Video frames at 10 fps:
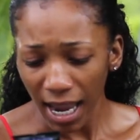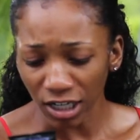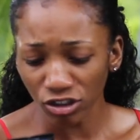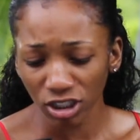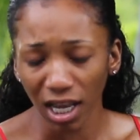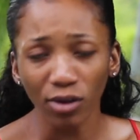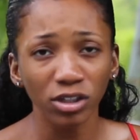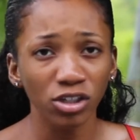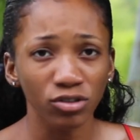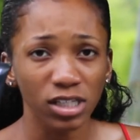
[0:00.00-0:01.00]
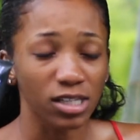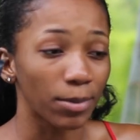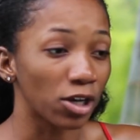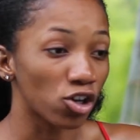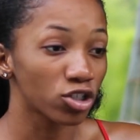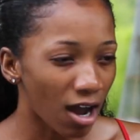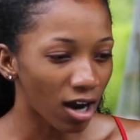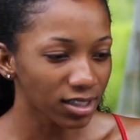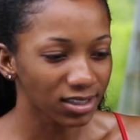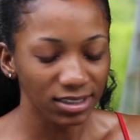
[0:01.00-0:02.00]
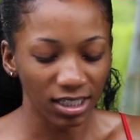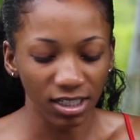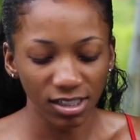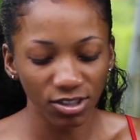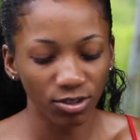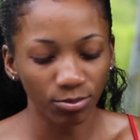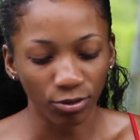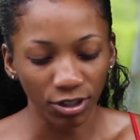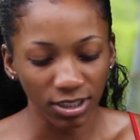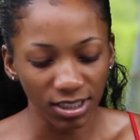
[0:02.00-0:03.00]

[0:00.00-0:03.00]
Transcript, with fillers: And usually I only use this on my nose. Honestly, skincare is important.